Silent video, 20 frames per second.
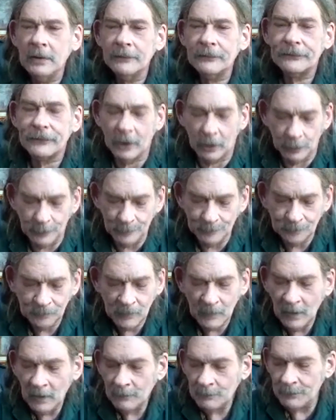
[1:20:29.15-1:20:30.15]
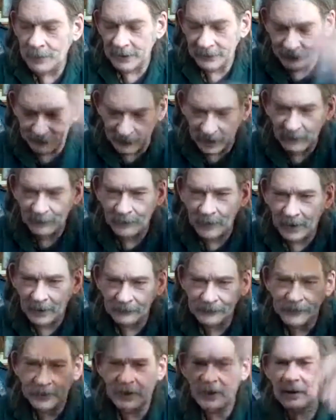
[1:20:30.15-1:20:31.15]
So be safe
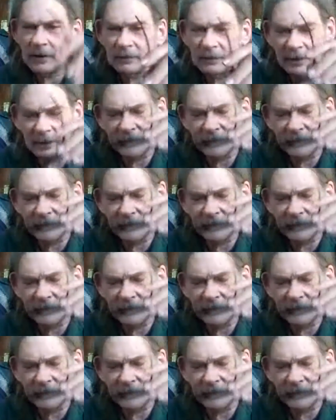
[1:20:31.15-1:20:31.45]
out there.